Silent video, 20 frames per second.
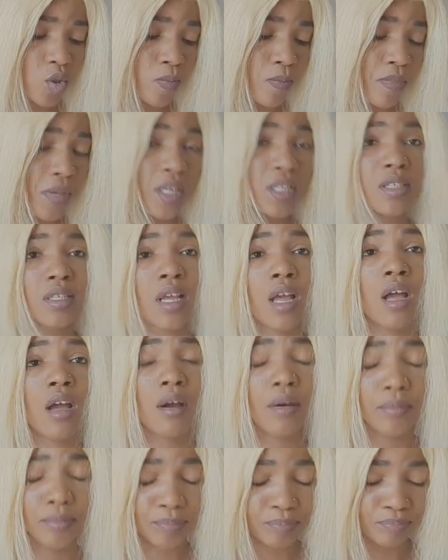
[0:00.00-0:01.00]
it's
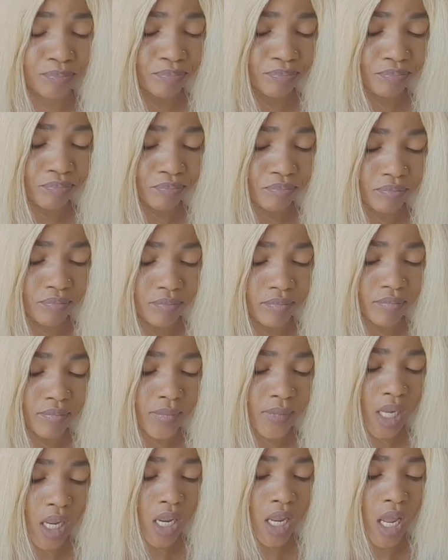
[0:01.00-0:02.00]
very good guys. I
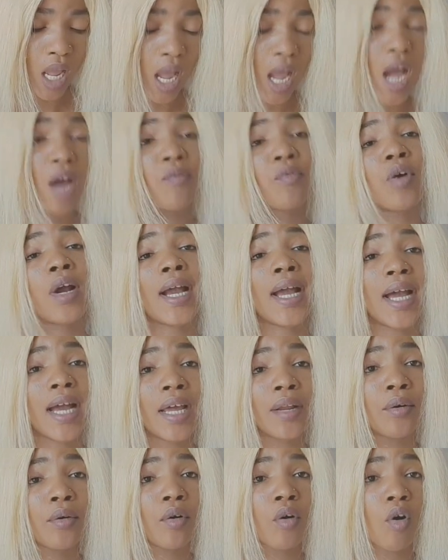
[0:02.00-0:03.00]
love this cream
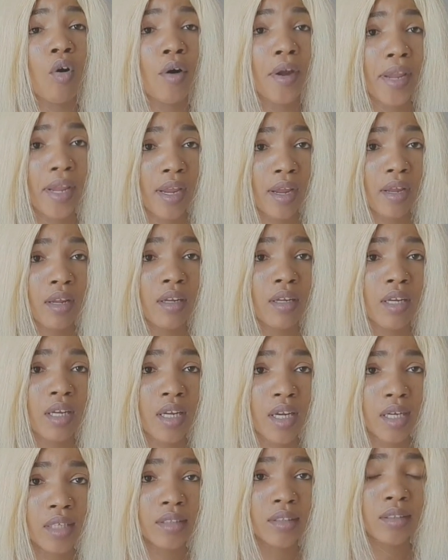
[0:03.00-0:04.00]
so much.
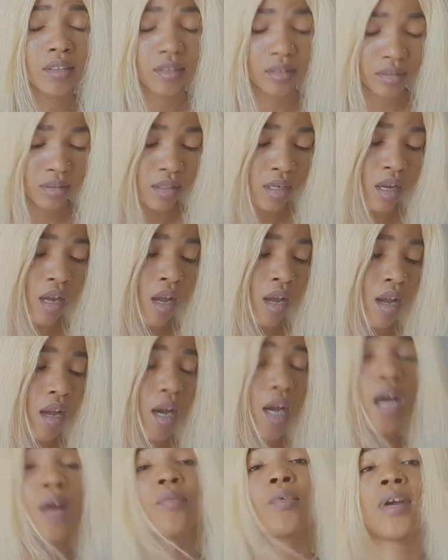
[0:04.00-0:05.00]

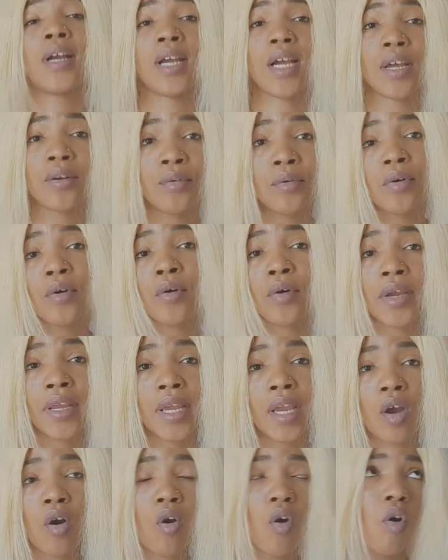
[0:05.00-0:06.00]
Nivea cream,
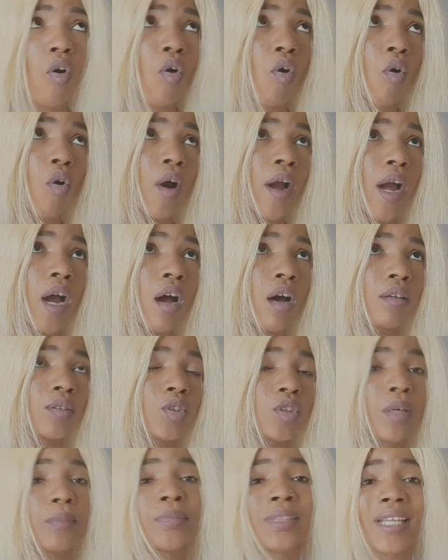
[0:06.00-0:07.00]
the
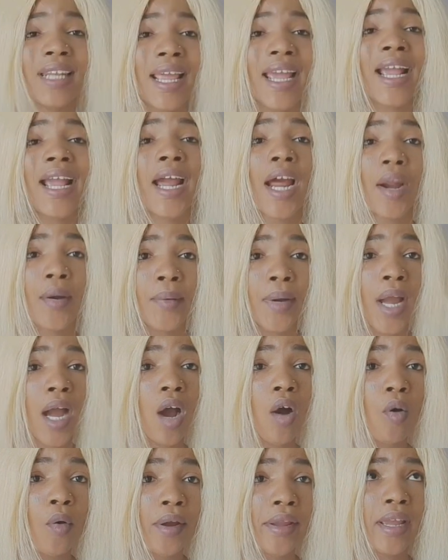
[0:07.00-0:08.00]
ingredient
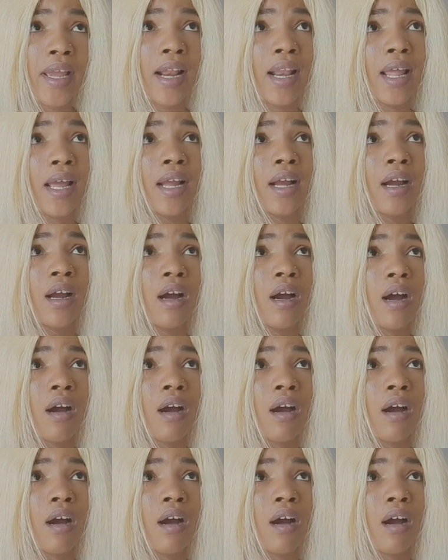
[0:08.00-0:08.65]
is very